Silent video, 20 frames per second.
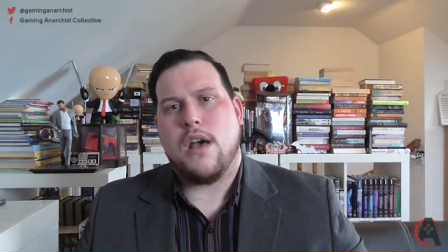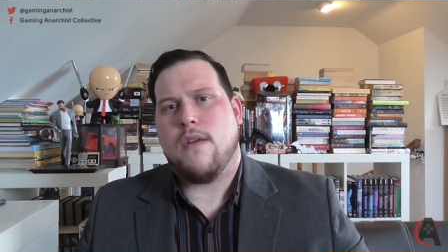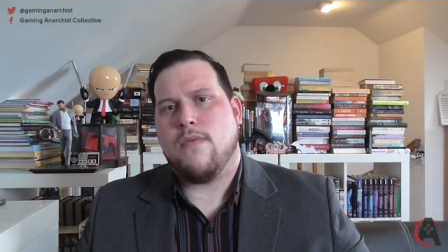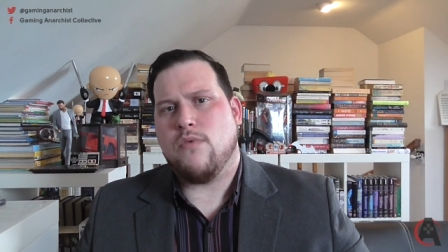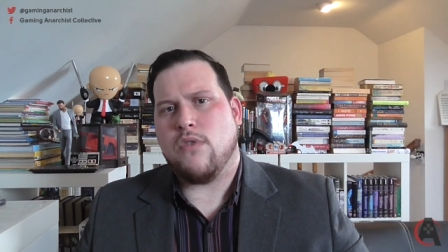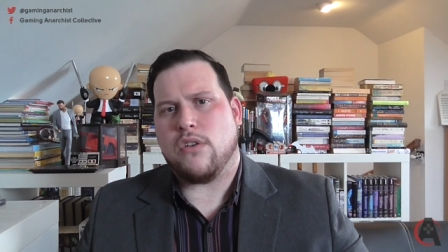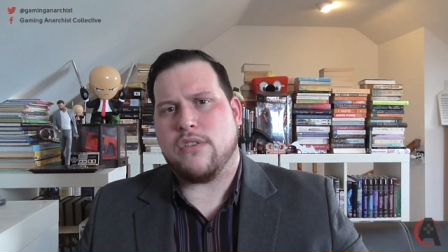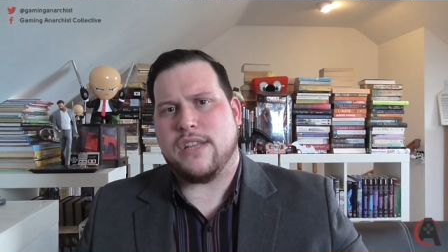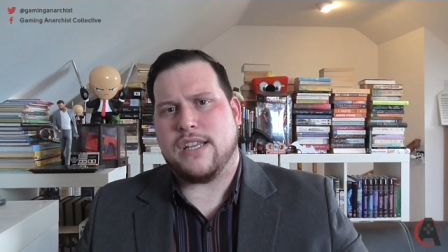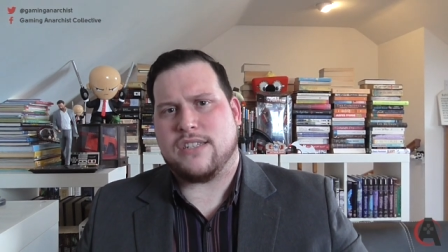
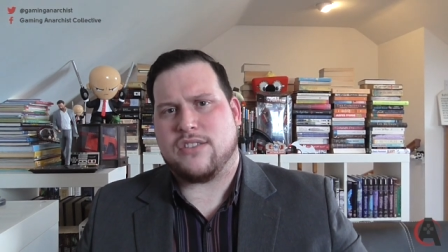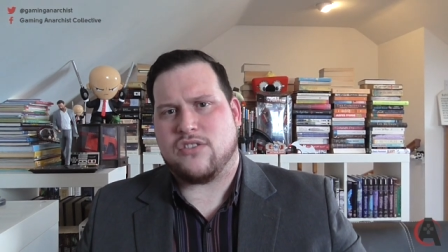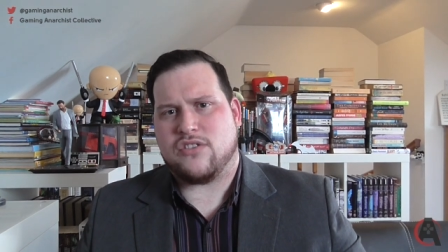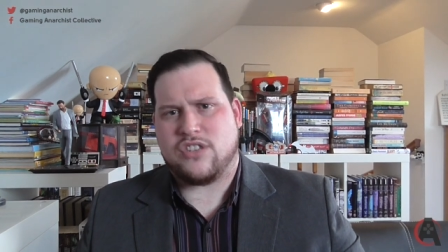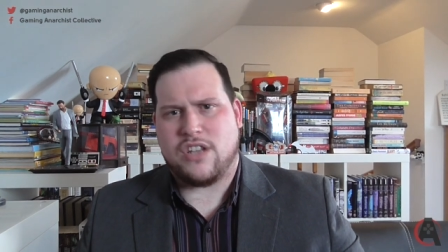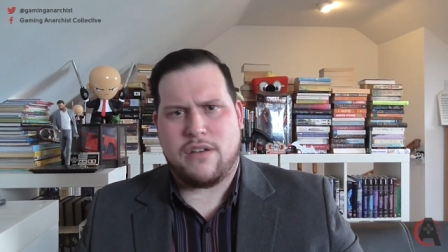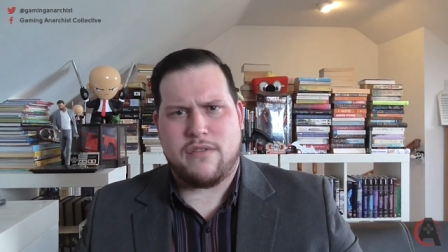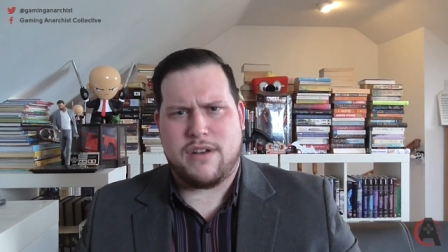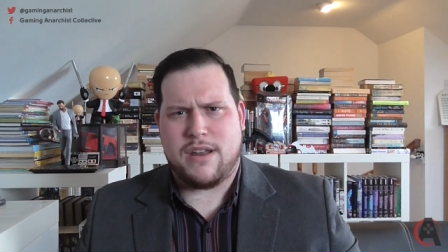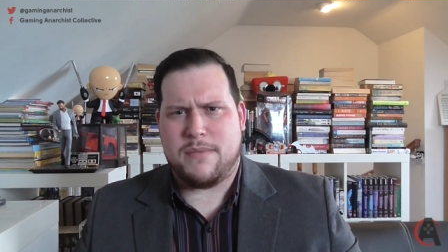not
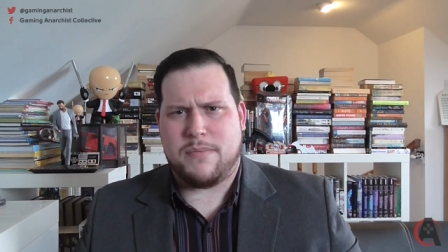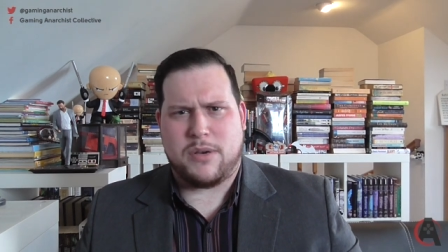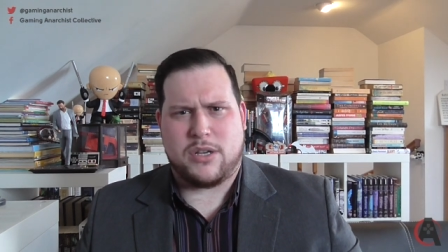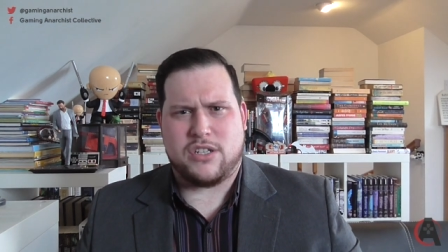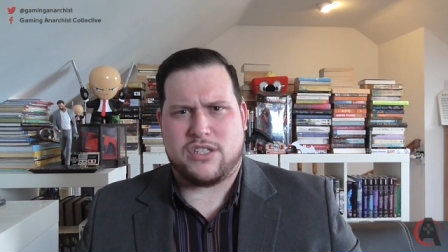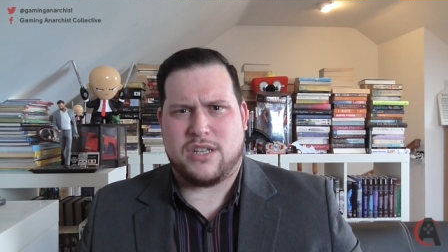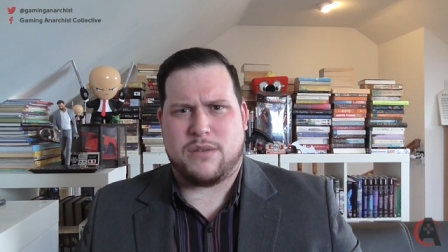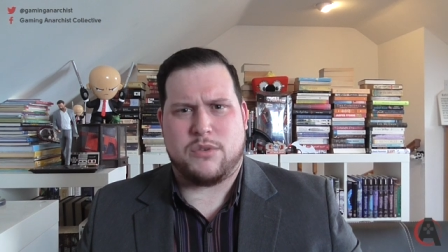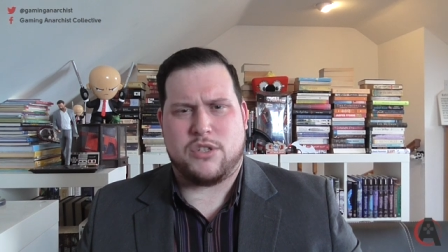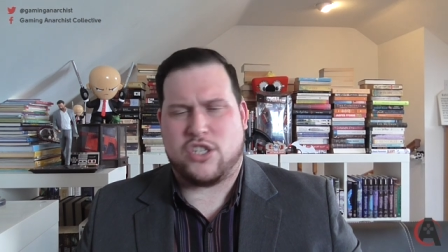necessarily
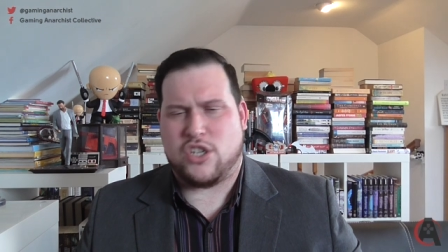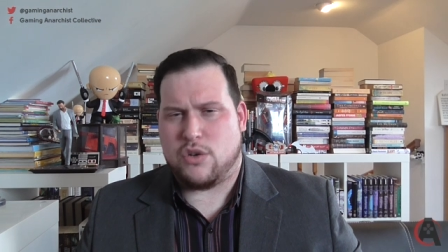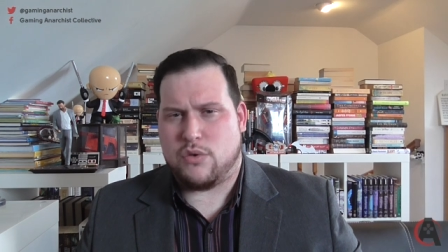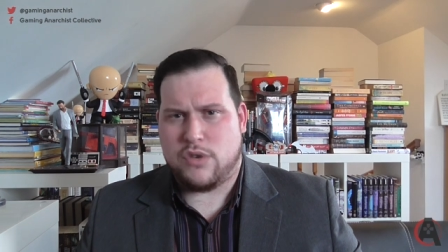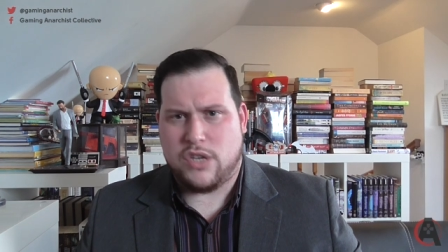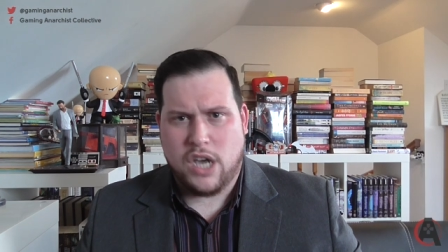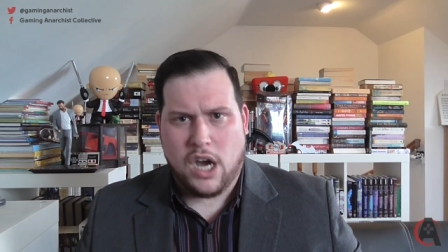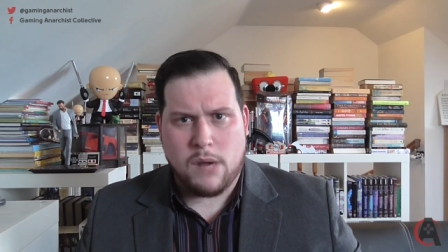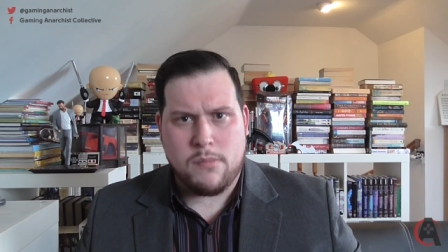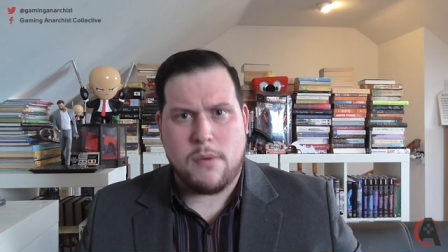because they were too
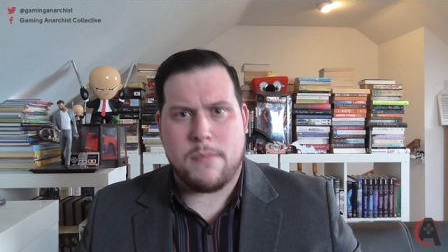young,